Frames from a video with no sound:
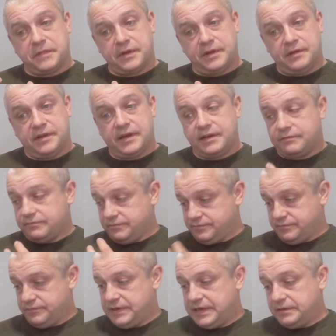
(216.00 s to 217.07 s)
you think,
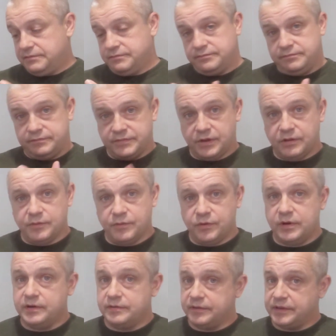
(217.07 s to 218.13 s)
well,
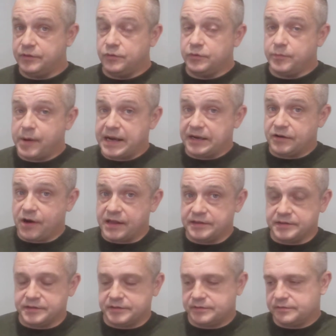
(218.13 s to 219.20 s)
Tullamore, they're owned by
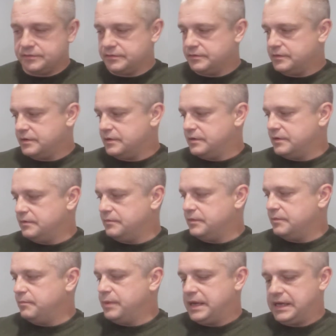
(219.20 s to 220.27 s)
Grant's, the
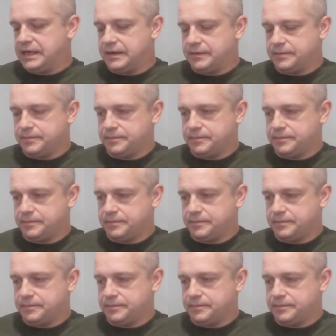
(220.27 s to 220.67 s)
big